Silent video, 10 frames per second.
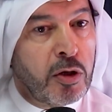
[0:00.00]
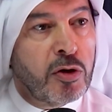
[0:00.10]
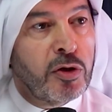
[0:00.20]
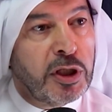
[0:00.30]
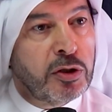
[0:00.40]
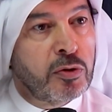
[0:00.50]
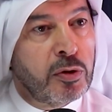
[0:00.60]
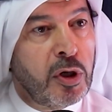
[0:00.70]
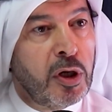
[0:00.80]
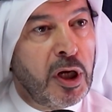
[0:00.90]
No, you need
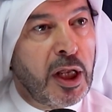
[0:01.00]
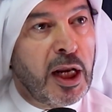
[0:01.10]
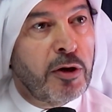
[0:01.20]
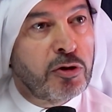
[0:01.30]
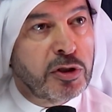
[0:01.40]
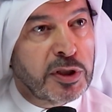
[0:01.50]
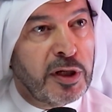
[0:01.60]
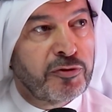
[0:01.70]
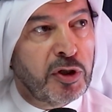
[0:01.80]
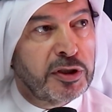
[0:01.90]
to allow
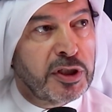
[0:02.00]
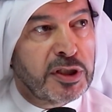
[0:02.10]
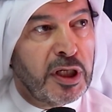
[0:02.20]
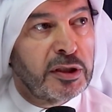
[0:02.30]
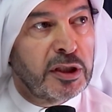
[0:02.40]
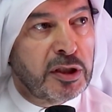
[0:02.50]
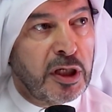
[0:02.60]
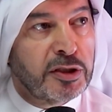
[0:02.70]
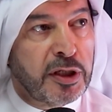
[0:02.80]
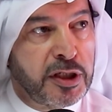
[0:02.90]
yourself to understand that
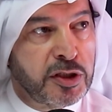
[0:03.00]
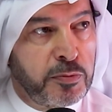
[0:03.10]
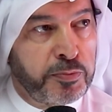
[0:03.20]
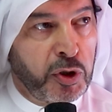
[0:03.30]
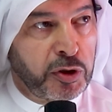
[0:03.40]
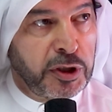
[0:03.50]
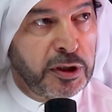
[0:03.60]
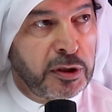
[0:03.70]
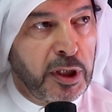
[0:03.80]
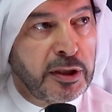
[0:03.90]
culture is
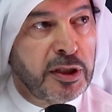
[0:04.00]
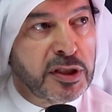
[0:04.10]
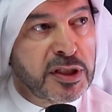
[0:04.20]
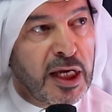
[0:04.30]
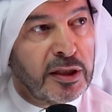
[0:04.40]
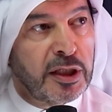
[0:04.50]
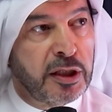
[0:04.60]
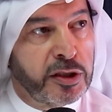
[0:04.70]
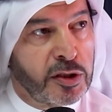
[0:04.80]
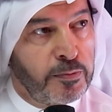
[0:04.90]
important,
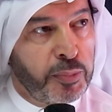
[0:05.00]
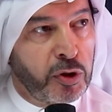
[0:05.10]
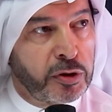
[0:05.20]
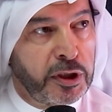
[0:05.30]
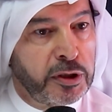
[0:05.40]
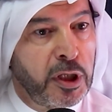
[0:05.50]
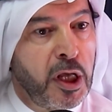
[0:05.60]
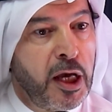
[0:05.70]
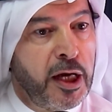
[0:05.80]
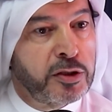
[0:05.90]
understanding is important,
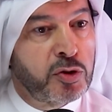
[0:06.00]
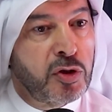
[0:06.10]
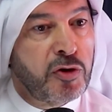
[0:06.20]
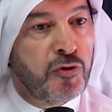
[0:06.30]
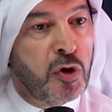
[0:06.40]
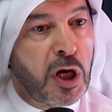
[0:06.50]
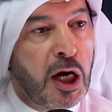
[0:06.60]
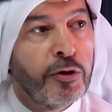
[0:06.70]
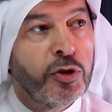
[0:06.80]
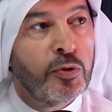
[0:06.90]
and so therefore
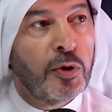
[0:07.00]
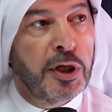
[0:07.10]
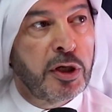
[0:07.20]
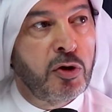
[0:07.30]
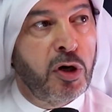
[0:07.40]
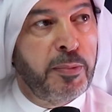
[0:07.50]
how you want to go